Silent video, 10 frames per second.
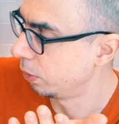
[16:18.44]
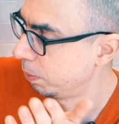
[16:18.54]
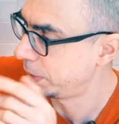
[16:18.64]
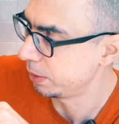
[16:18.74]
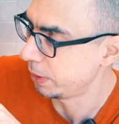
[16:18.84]

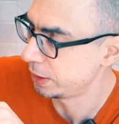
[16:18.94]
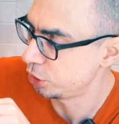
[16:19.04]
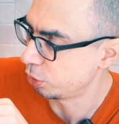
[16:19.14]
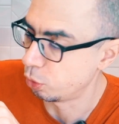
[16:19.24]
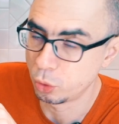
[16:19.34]
Pretty
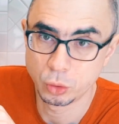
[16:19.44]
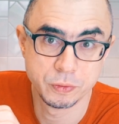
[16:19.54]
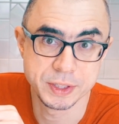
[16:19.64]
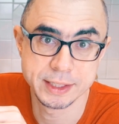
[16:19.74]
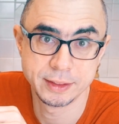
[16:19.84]
much all
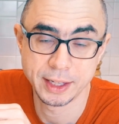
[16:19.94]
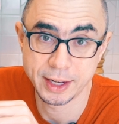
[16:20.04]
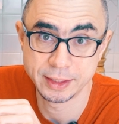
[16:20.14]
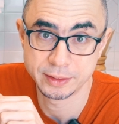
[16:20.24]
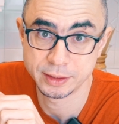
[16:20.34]
within
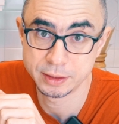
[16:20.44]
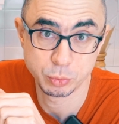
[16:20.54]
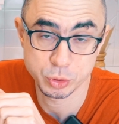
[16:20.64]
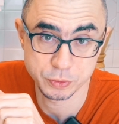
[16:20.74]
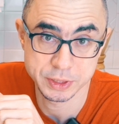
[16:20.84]
100
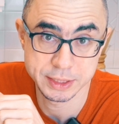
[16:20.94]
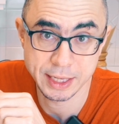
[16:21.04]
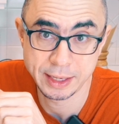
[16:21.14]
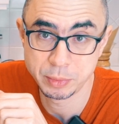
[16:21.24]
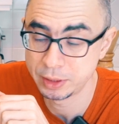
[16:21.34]
most of the
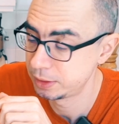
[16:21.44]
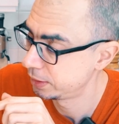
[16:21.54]
time.